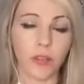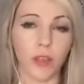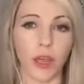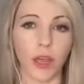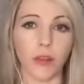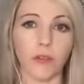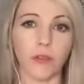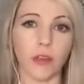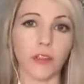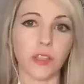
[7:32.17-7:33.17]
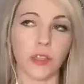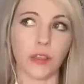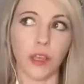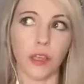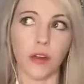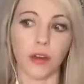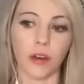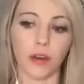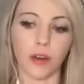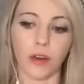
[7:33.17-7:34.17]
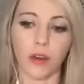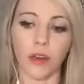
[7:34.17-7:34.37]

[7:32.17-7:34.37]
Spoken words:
that feels like they are